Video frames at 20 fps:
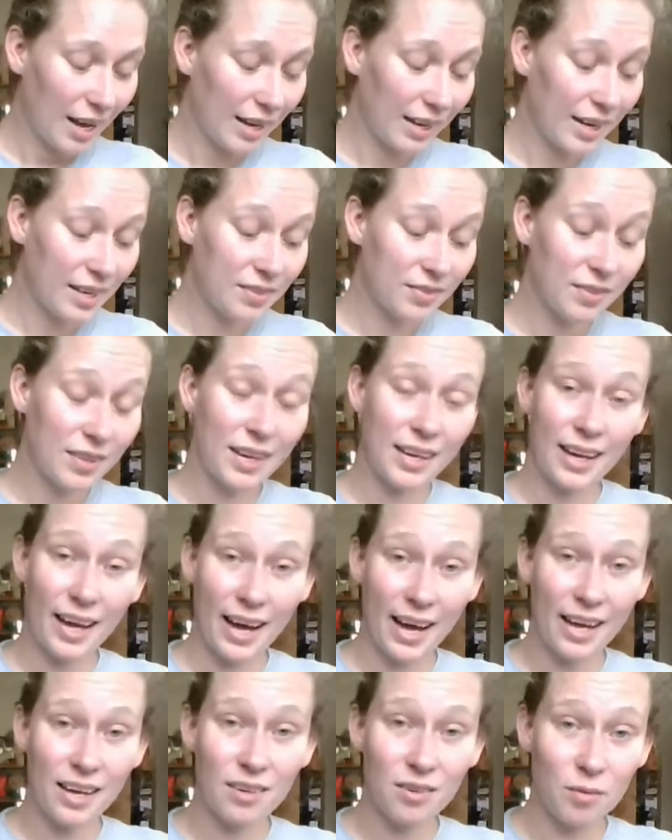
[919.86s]
And as for that
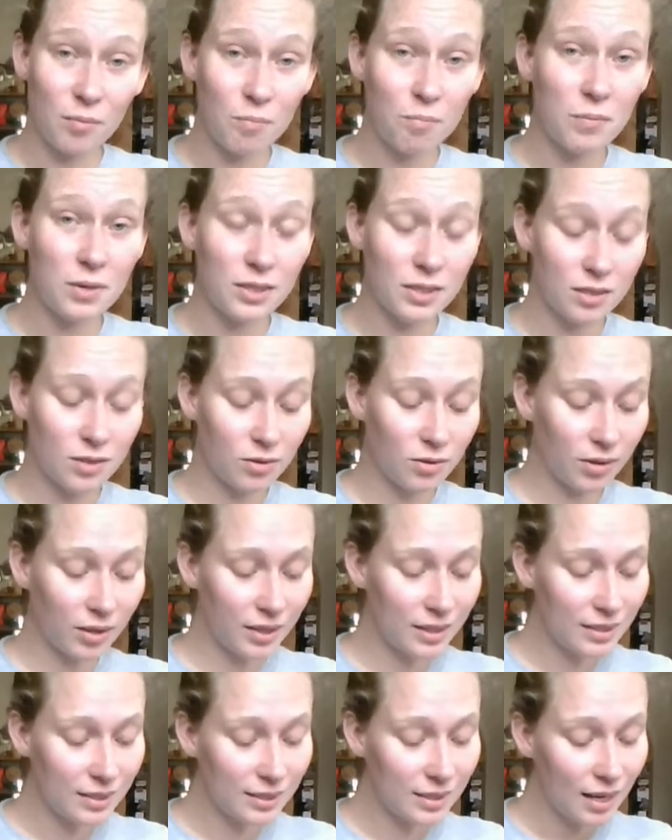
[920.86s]
cat, Mrs.
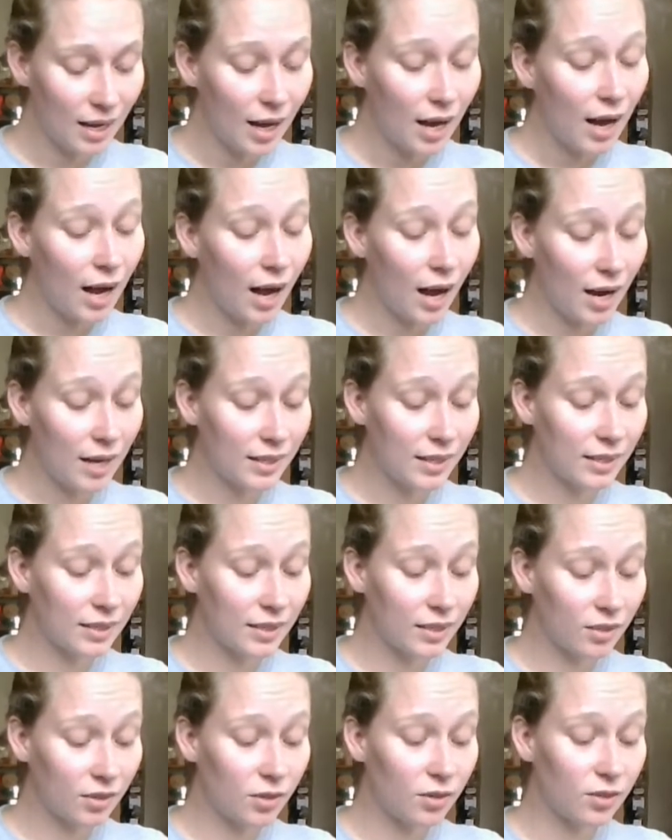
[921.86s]
Norris, I'd like
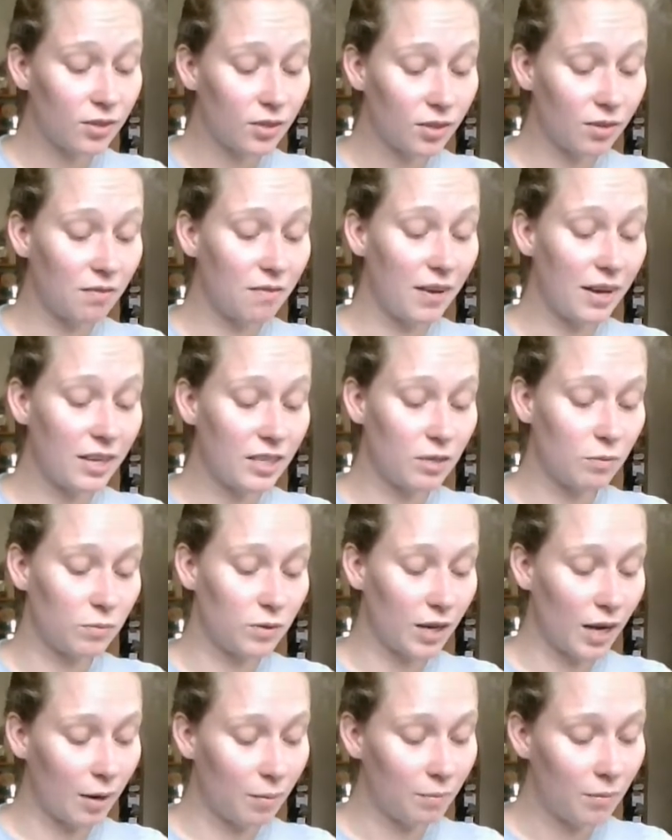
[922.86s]
to introduce her to Fang
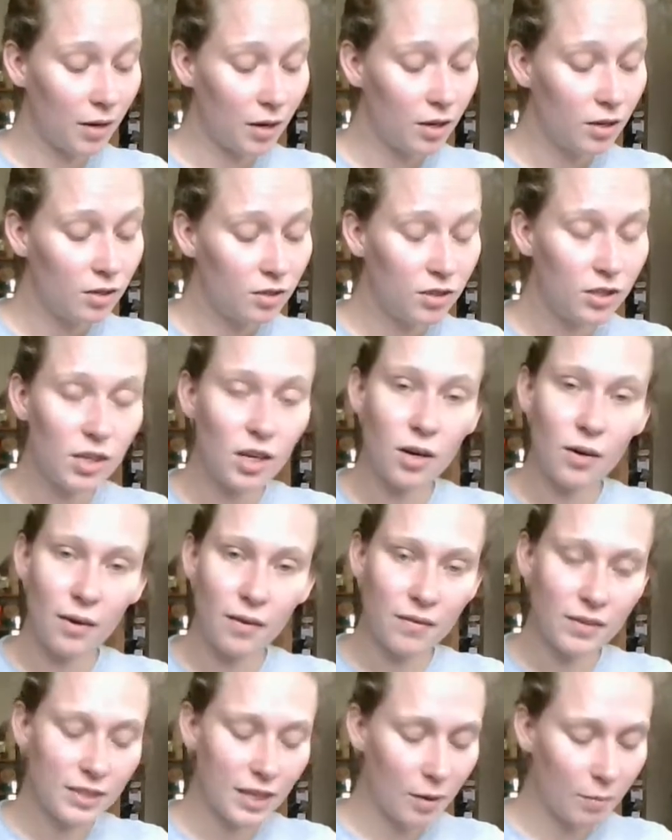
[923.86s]
sometime. Do you know,
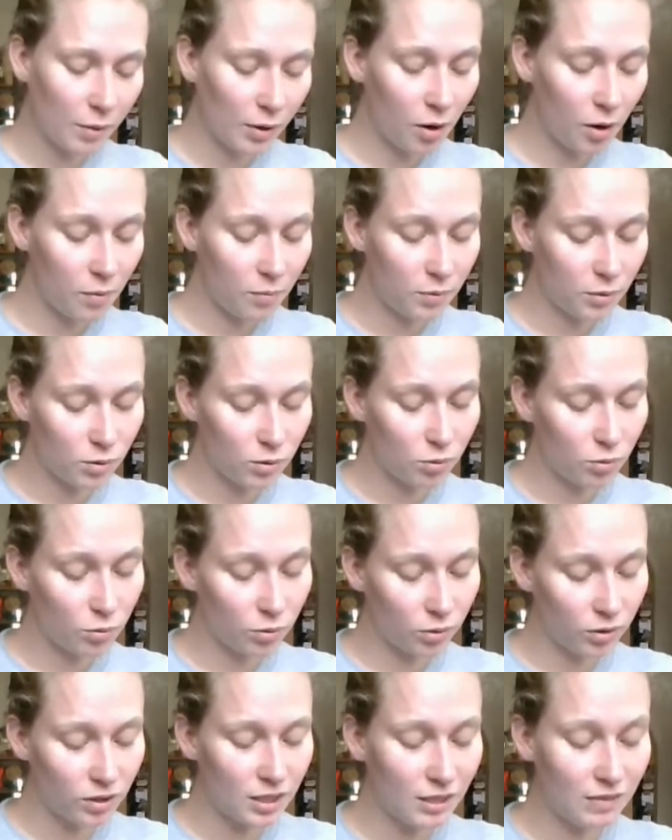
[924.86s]
every time I go up to the
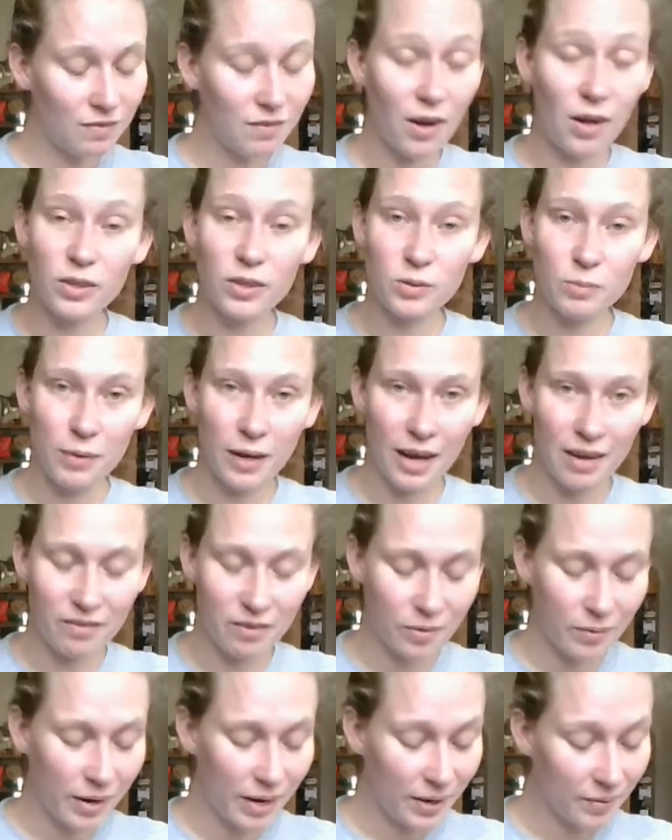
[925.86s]
school, she follows me
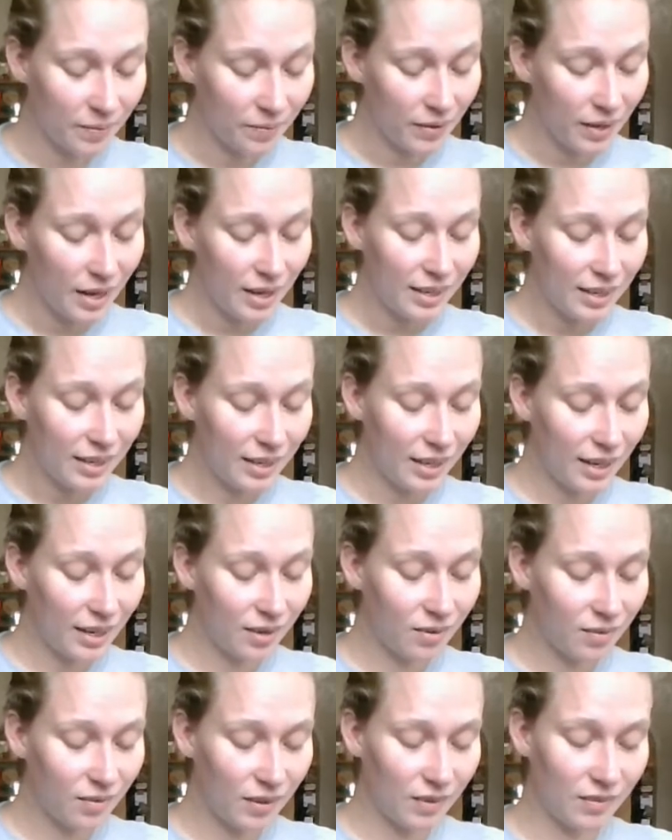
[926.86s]
everywhere.
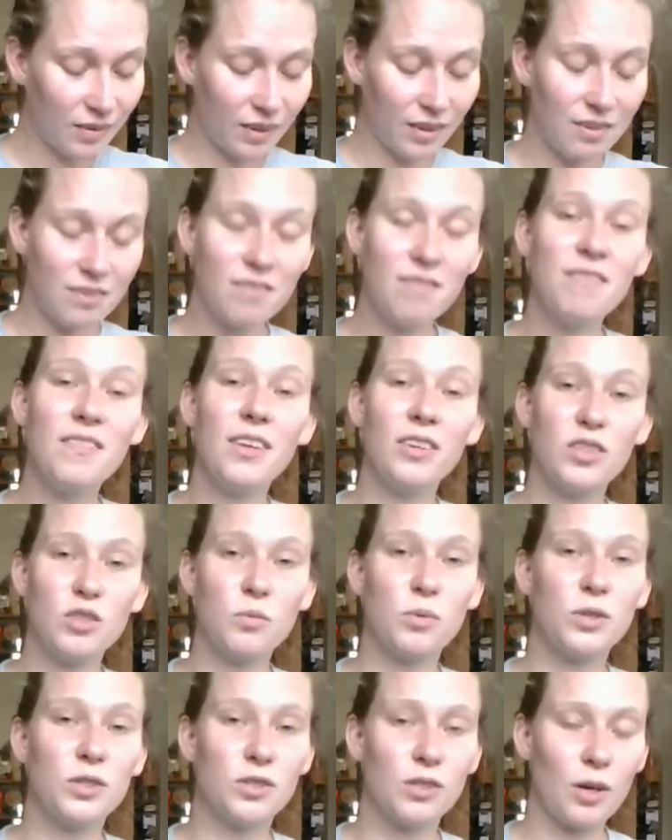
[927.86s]
Can't get rid of her. Filch
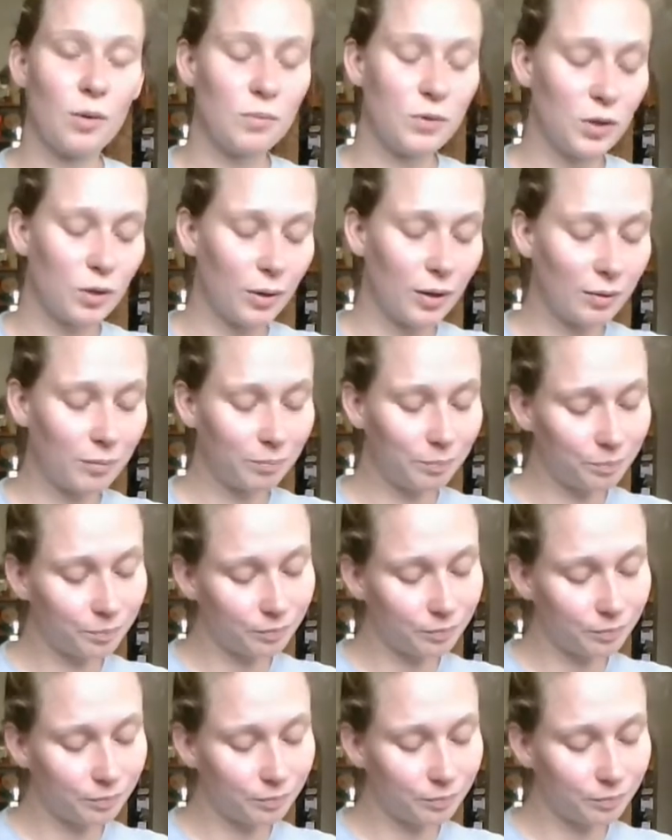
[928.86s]
puts her up to it.